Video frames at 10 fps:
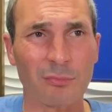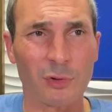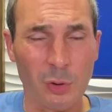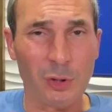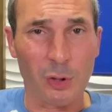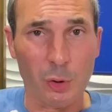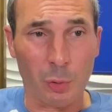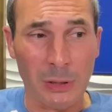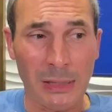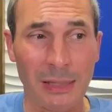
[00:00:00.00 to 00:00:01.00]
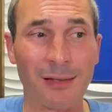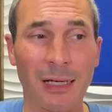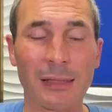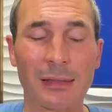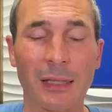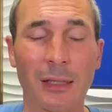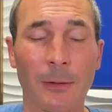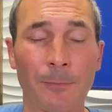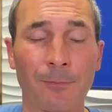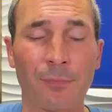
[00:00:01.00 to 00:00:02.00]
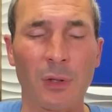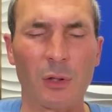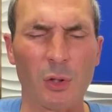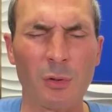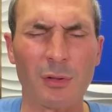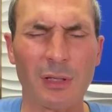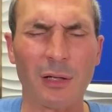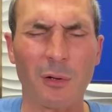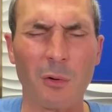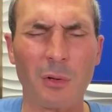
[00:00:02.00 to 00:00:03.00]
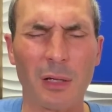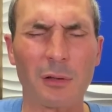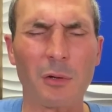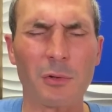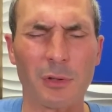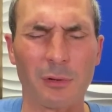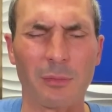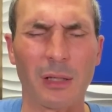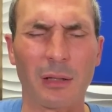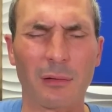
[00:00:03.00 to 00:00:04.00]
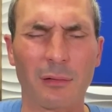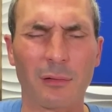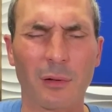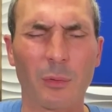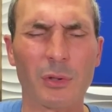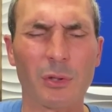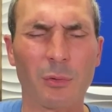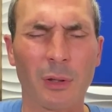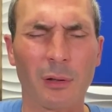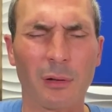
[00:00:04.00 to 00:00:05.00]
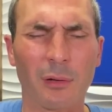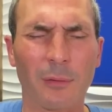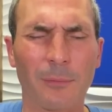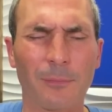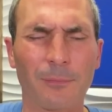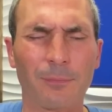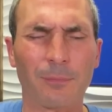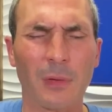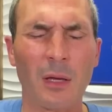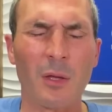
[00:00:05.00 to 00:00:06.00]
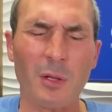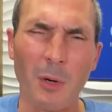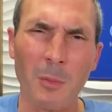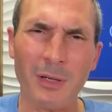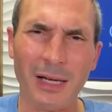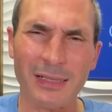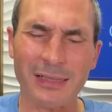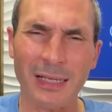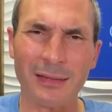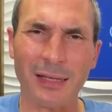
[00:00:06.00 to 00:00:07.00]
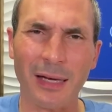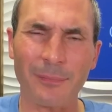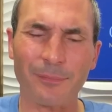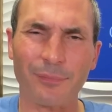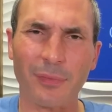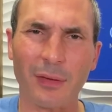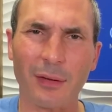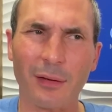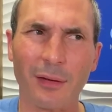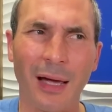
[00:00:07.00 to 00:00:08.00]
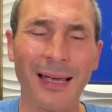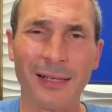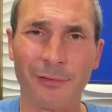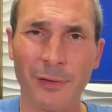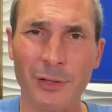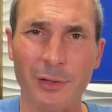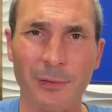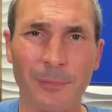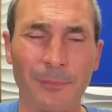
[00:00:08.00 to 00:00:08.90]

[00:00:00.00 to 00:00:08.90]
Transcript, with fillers: to the degree that I said, You just got a whole lot closer to me than what you were. The moment I said that, I had a vision.